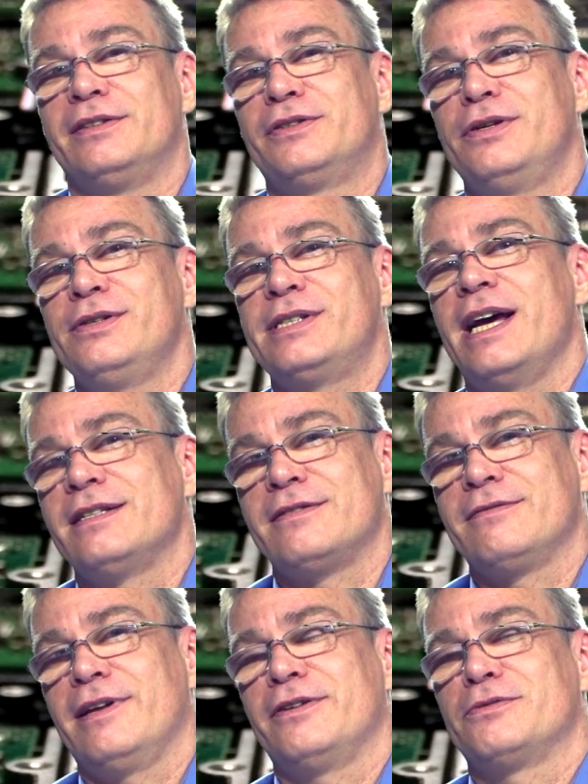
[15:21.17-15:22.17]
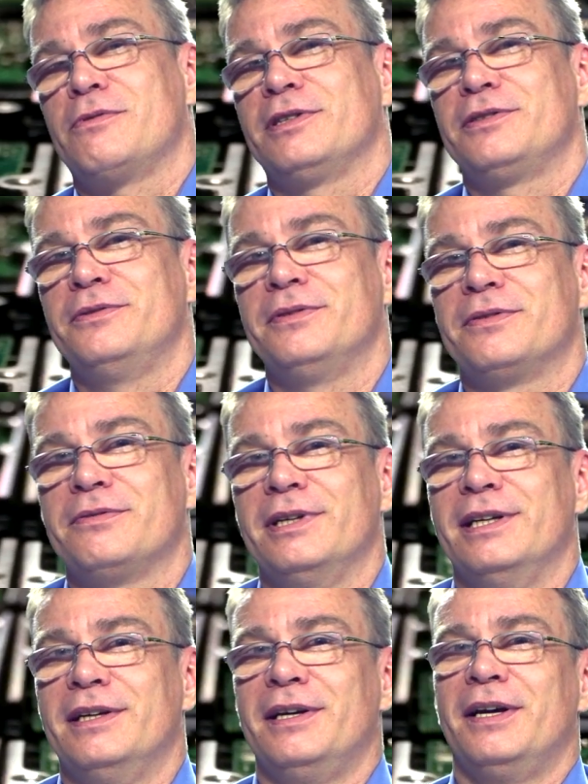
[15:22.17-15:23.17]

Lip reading: 2 sets of layers 1, 2, and 3.